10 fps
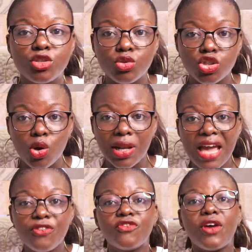is too short.
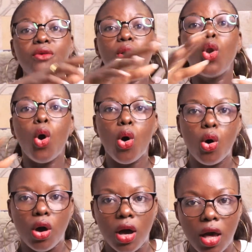Life is very
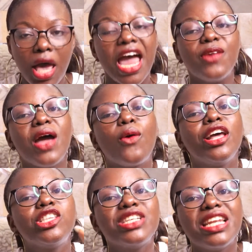long and we are
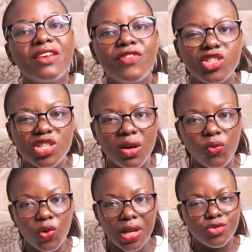going to live it to the
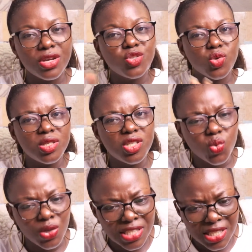fullest. So in
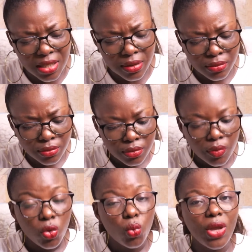2020,
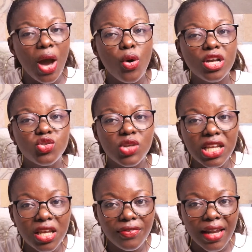we are going to
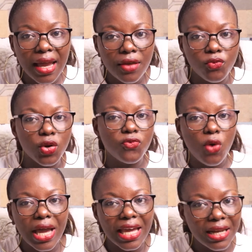live life with
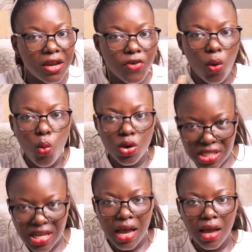fork and knife and
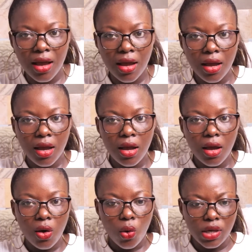water.
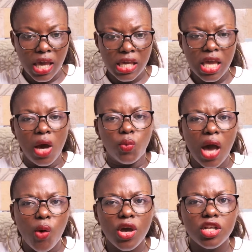Okay? We
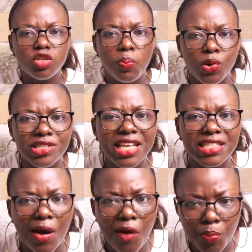are going to
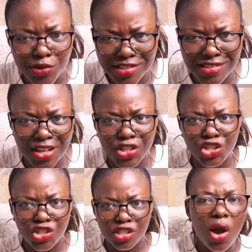possess our
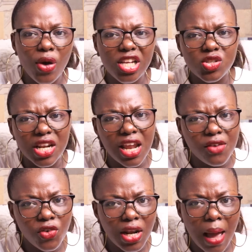possession. We are going to Thank
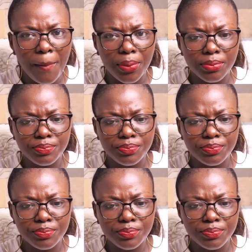level you. up,